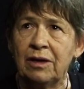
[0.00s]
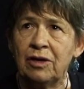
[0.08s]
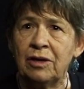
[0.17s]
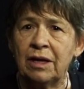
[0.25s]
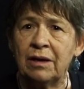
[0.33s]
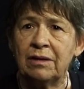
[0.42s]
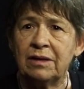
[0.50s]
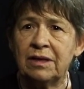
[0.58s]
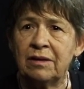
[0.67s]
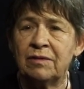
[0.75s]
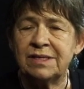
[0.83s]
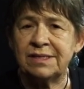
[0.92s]
you know,
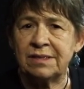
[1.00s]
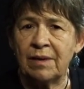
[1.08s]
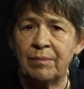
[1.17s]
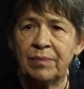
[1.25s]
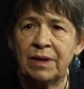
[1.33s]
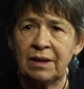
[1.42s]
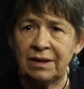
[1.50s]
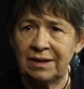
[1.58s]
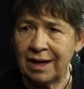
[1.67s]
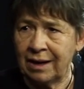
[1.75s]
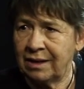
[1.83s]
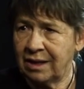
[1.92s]
there is something
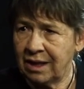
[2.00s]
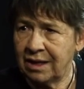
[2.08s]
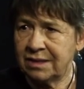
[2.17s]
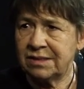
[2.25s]
down there,